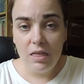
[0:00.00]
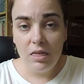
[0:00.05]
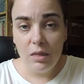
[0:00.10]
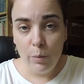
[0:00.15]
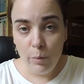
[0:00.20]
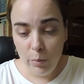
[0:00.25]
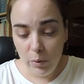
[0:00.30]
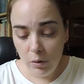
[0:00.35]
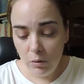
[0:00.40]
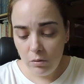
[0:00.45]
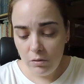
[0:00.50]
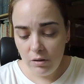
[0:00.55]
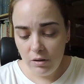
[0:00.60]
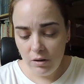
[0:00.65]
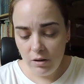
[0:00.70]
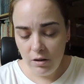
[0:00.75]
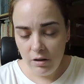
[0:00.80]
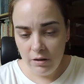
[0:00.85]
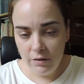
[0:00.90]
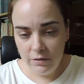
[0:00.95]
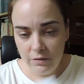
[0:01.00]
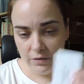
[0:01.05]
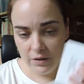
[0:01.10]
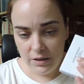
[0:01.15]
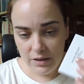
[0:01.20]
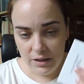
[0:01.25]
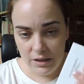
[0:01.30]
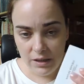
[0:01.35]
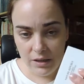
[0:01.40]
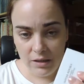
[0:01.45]
both of
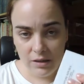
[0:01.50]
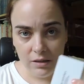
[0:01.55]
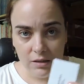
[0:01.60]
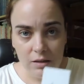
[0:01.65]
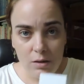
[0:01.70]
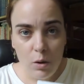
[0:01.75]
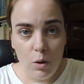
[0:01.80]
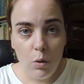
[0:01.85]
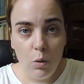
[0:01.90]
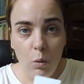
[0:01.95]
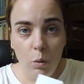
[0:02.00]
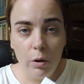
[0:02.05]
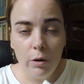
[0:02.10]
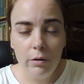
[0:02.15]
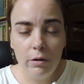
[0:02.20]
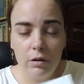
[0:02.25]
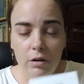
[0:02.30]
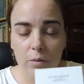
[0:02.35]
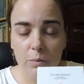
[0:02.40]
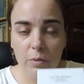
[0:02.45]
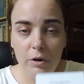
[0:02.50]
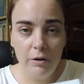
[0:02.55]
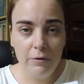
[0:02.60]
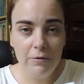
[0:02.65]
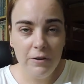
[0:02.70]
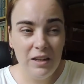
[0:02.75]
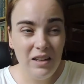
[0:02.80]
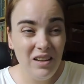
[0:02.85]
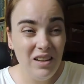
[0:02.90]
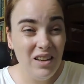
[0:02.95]
these work
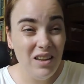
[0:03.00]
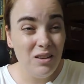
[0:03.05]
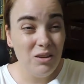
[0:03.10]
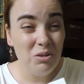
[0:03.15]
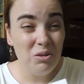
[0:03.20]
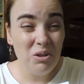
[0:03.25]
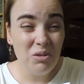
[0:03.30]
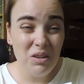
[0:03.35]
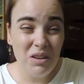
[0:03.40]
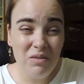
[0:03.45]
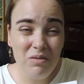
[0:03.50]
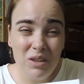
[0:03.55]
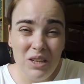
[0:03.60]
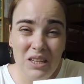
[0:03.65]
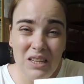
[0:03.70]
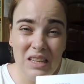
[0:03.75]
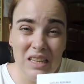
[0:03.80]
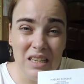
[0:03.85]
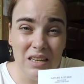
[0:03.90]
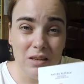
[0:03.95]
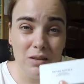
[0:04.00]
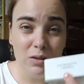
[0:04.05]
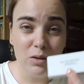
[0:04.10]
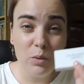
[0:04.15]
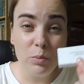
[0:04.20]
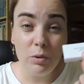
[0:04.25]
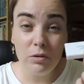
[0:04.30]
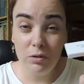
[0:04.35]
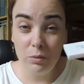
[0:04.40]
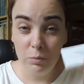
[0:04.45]
perfectly. You don't even need to
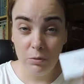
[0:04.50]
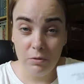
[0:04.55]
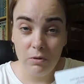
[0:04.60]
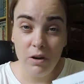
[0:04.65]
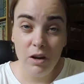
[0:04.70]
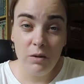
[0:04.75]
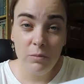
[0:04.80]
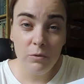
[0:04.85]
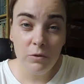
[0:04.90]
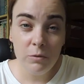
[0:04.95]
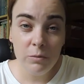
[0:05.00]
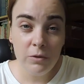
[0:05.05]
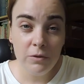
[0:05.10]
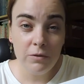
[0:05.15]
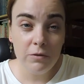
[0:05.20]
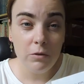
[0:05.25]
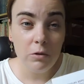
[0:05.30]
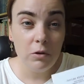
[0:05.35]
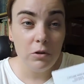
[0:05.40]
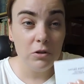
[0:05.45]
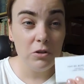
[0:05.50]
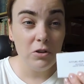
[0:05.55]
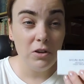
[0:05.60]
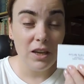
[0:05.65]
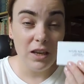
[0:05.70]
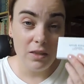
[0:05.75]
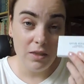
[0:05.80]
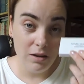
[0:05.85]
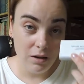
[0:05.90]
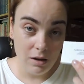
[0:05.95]
put a primer before to
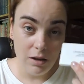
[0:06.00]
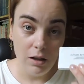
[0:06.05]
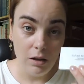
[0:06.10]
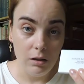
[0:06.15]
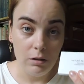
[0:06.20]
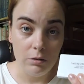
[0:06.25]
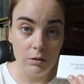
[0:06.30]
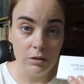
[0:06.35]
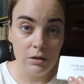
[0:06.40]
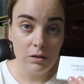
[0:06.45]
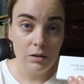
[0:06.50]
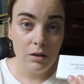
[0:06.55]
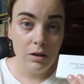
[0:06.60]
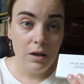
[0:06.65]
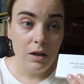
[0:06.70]
get the colors.